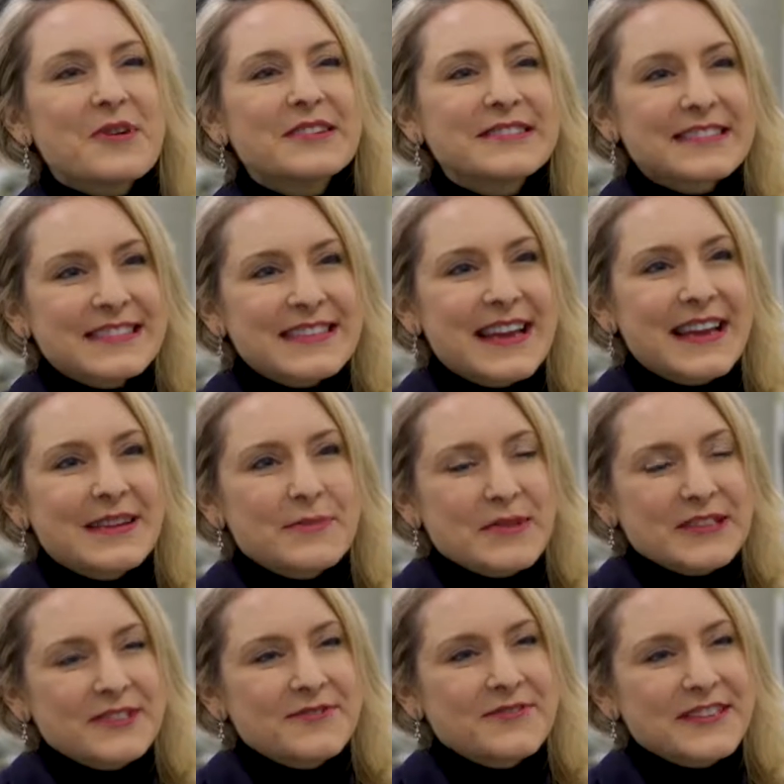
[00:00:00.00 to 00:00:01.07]
The Walt Disney
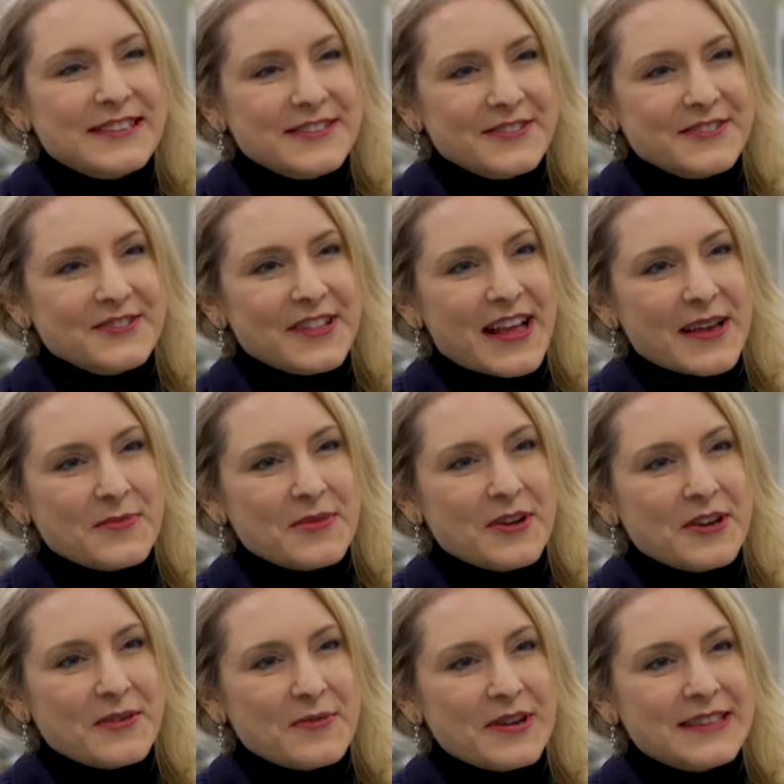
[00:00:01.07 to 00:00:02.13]
Animation Research
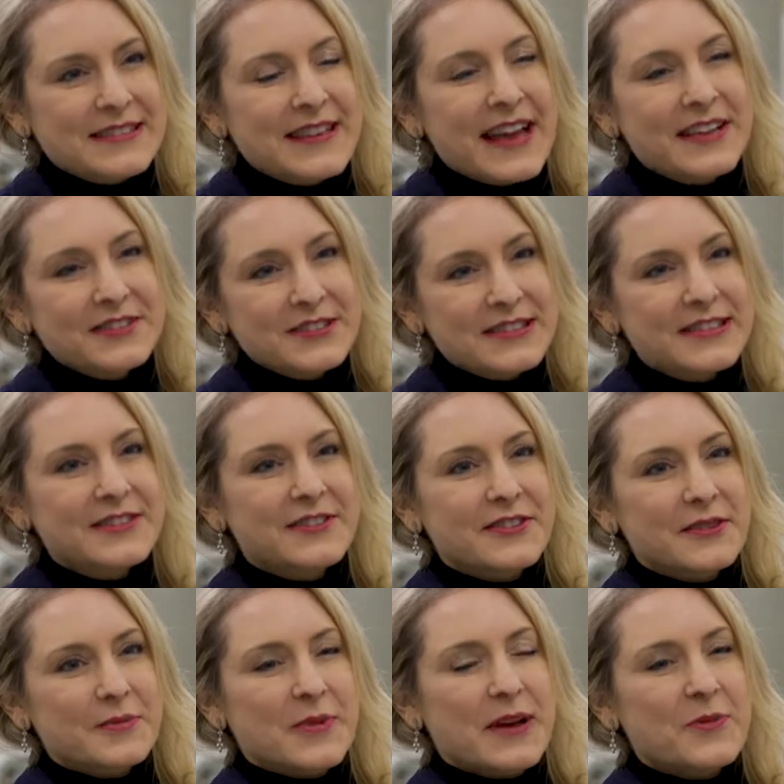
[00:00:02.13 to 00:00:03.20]
Library was actually
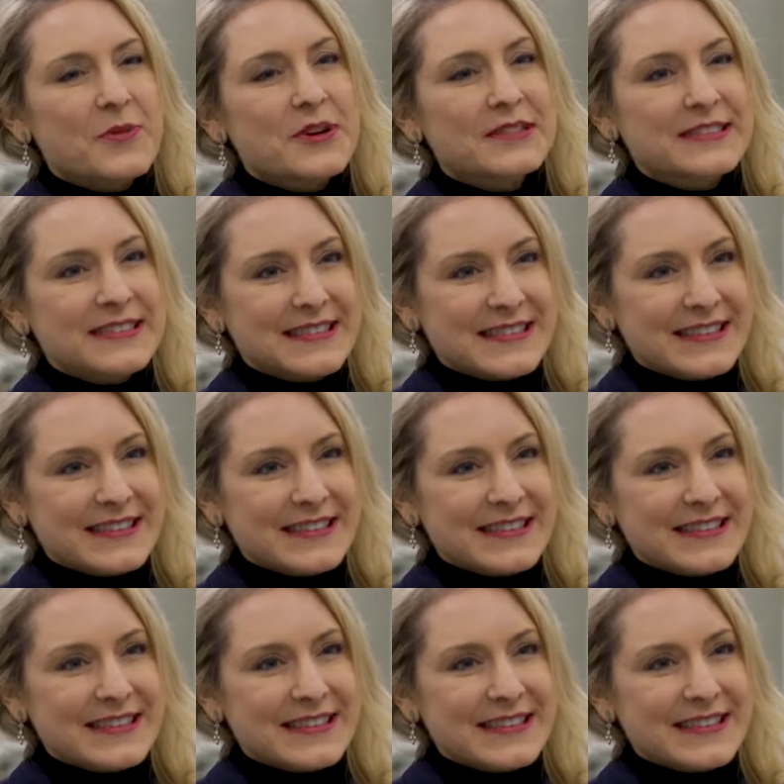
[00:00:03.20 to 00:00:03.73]
started by Walt